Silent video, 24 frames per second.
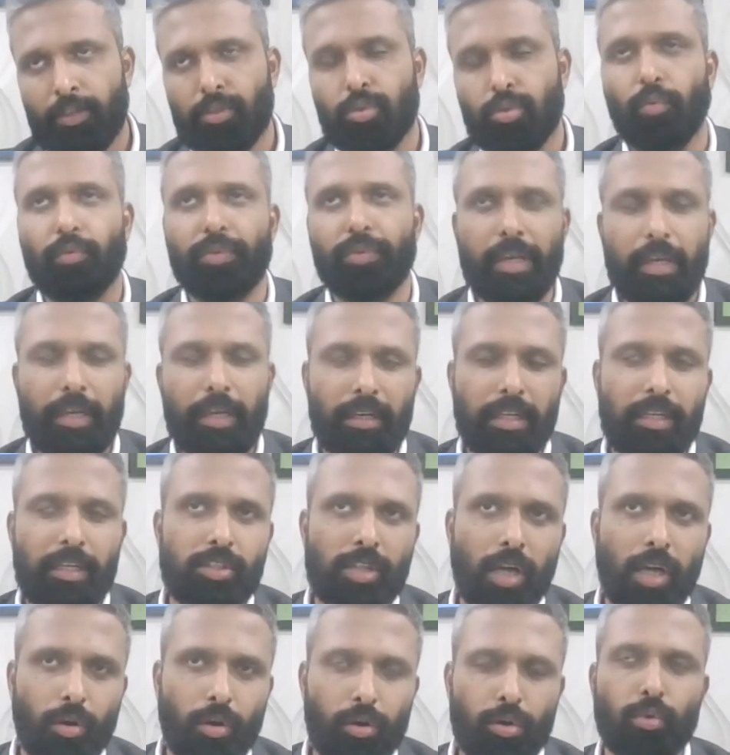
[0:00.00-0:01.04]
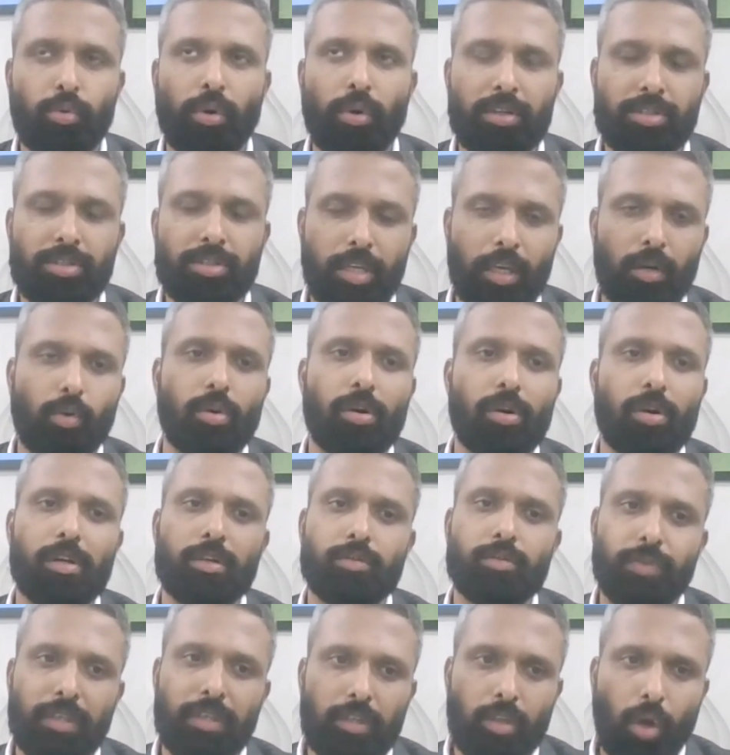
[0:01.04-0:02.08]
So we reach out to our
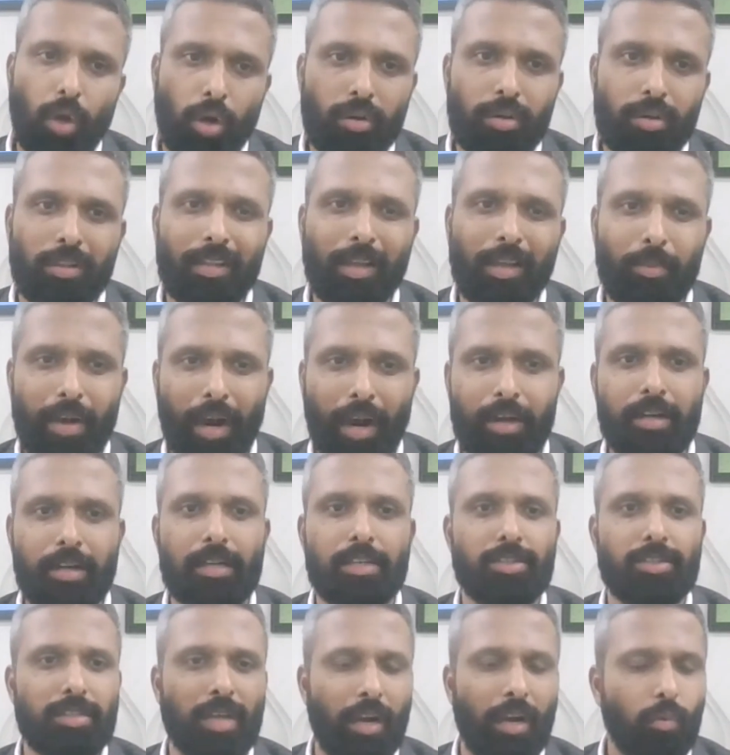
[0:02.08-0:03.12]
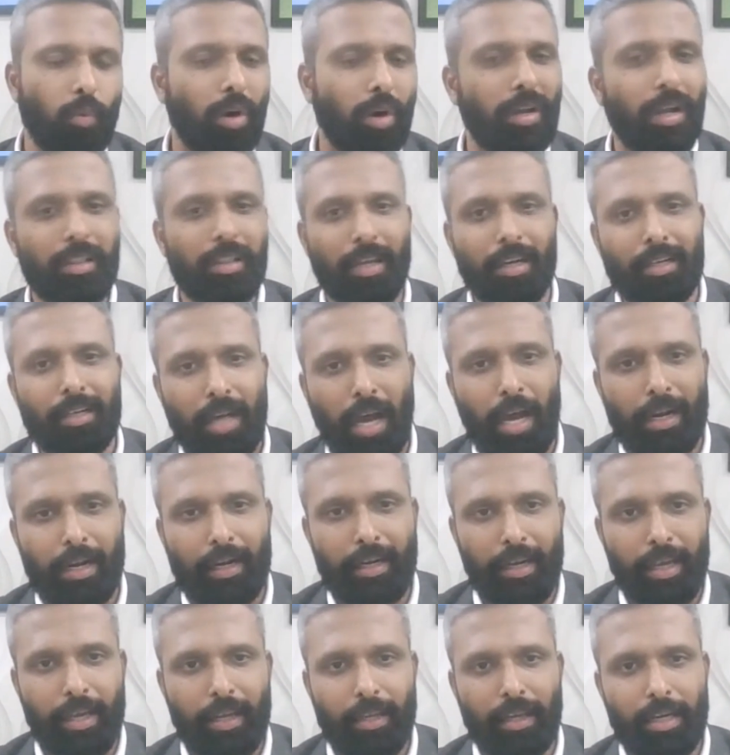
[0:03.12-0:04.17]
stakeholders, we talk to them and understand what are their
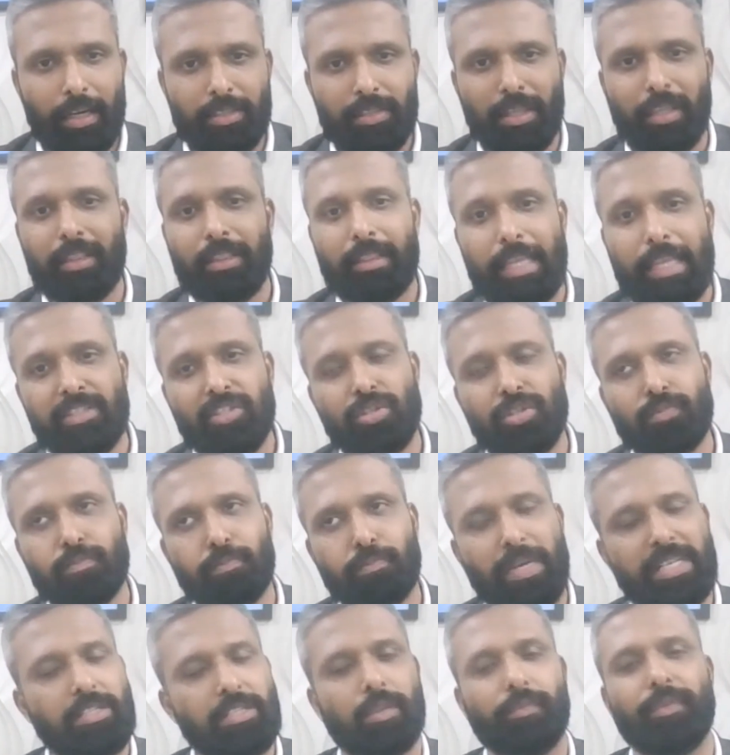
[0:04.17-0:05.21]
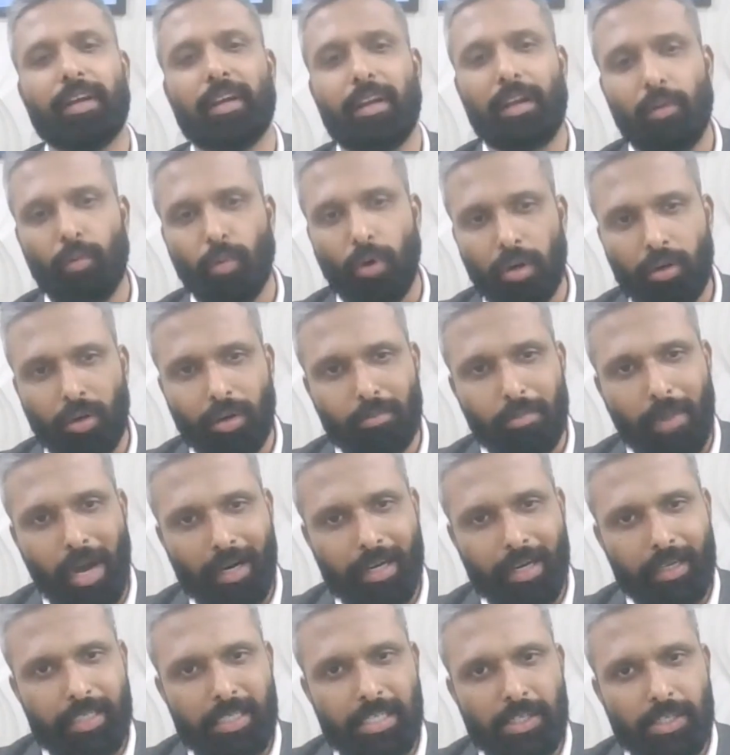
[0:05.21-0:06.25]
target areas, and then specifically work on
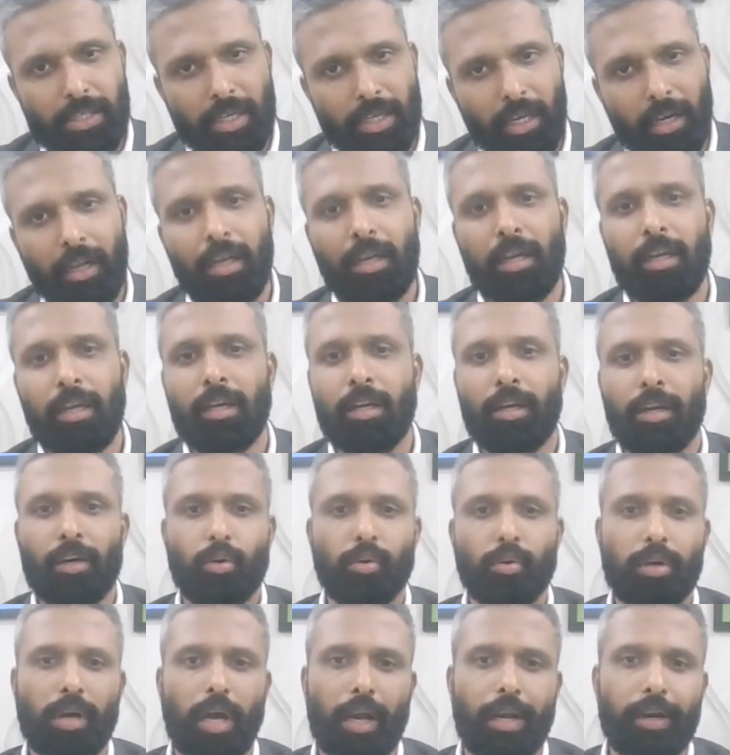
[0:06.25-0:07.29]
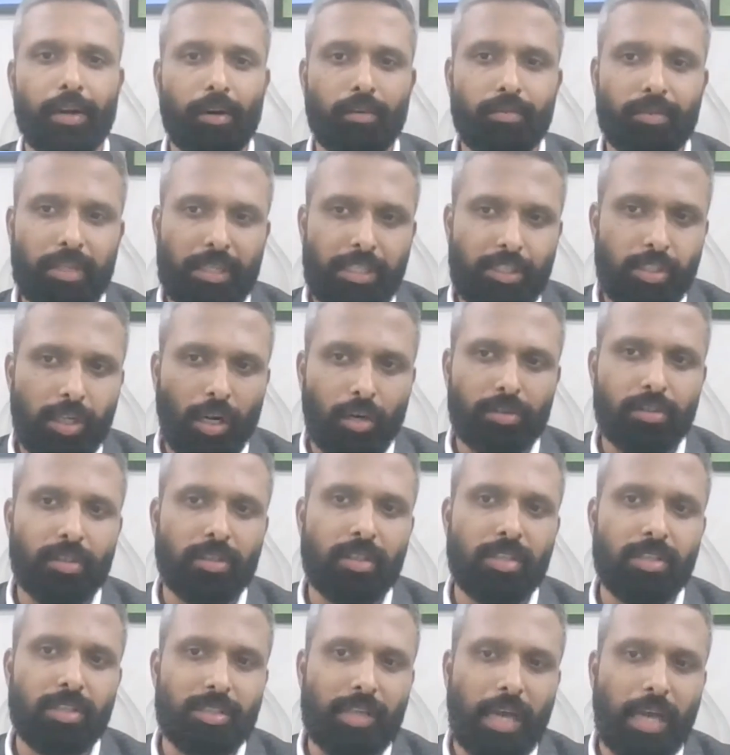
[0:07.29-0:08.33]
market intel to kind of reach out
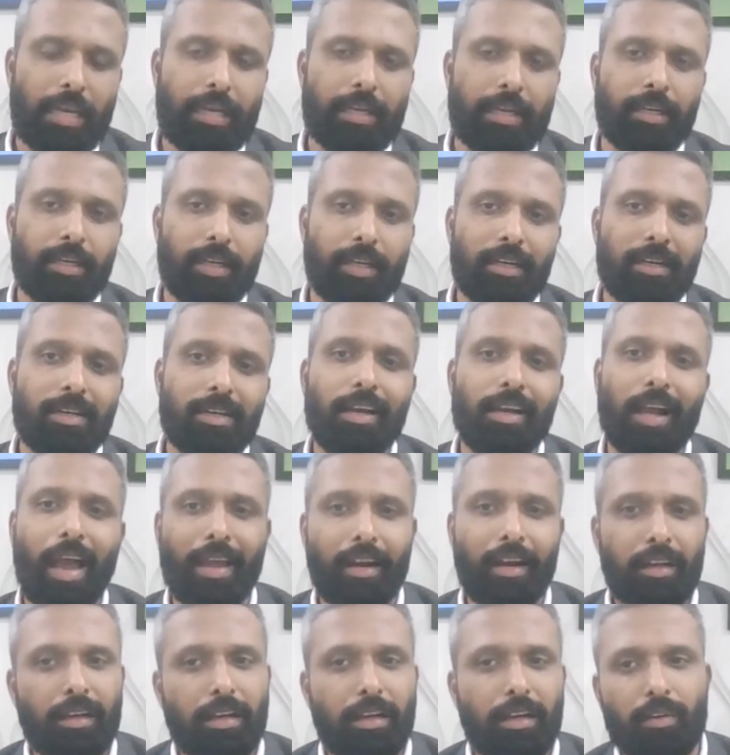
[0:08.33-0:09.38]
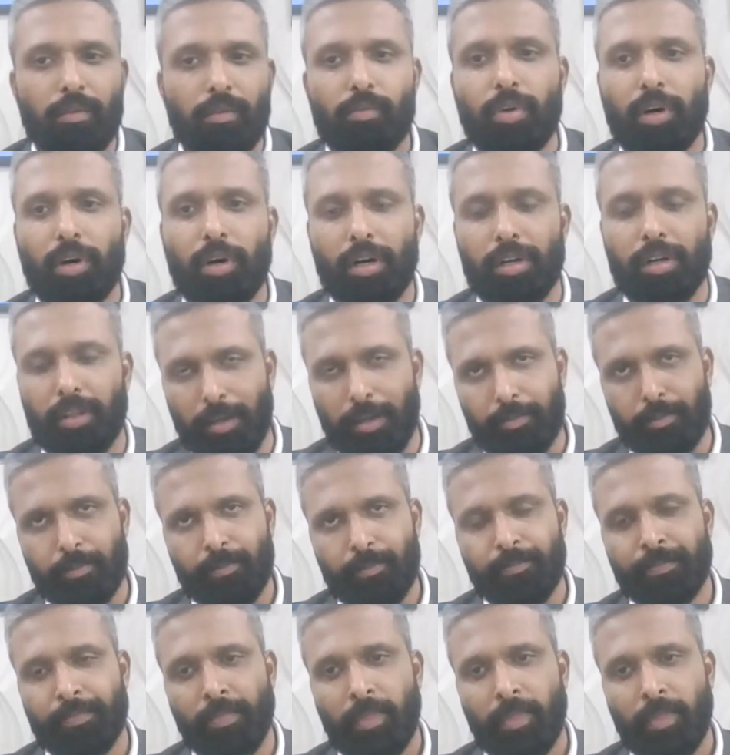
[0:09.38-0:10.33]
to these talent and try and convert them.